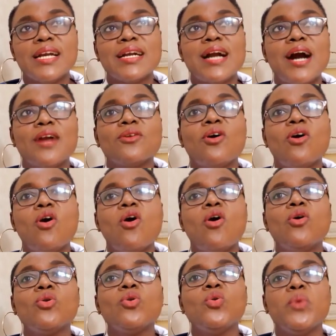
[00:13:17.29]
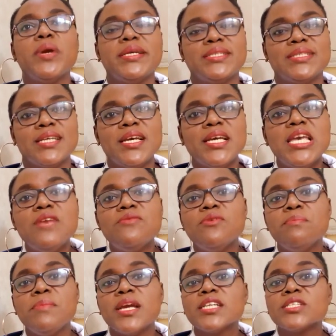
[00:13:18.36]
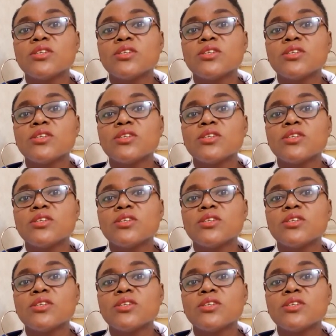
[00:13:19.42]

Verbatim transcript: can always even make